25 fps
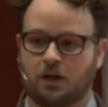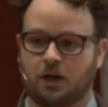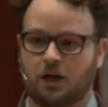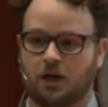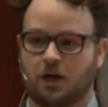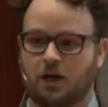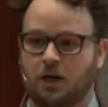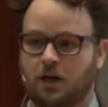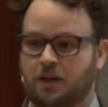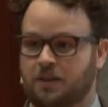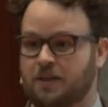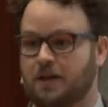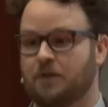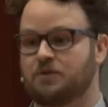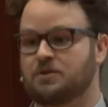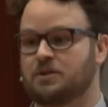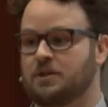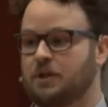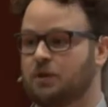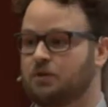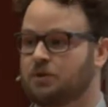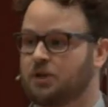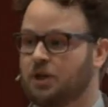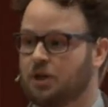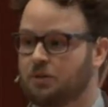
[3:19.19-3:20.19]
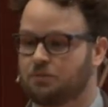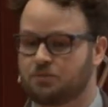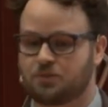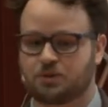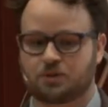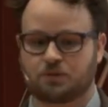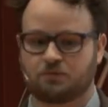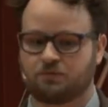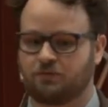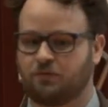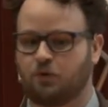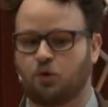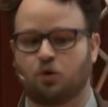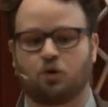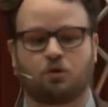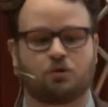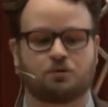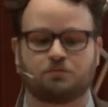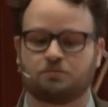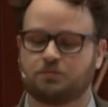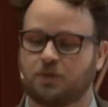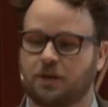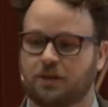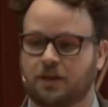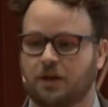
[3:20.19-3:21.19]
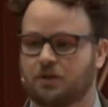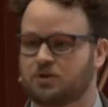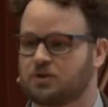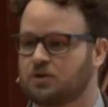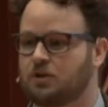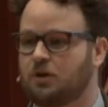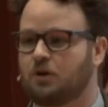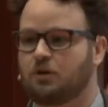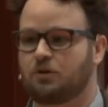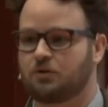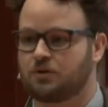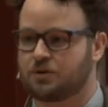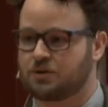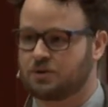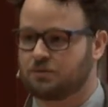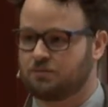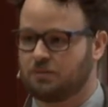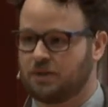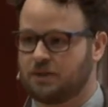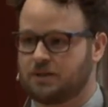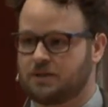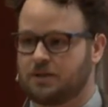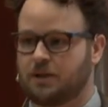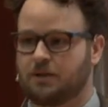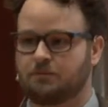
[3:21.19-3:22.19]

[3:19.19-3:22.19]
1,000 outcomes for $1,000, let's